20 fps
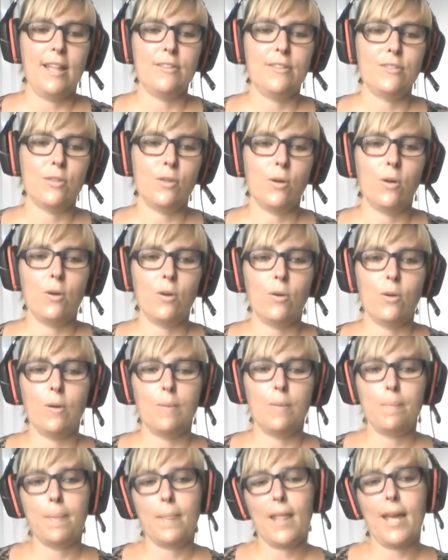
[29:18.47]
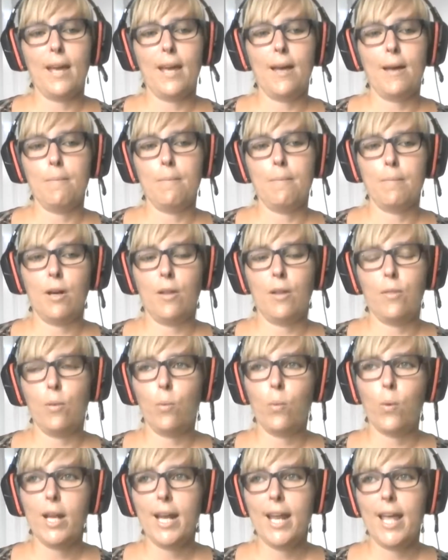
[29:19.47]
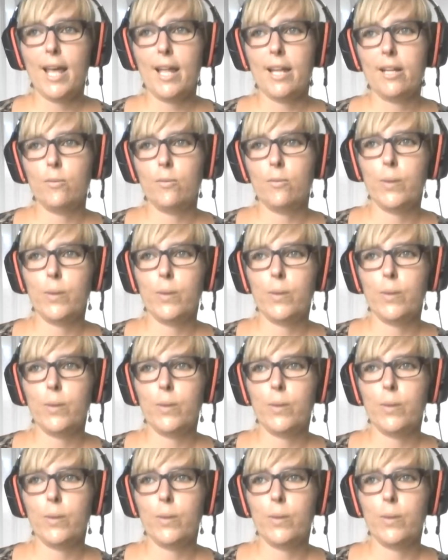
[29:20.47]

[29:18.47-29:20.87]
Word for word: So, um, on the one hand,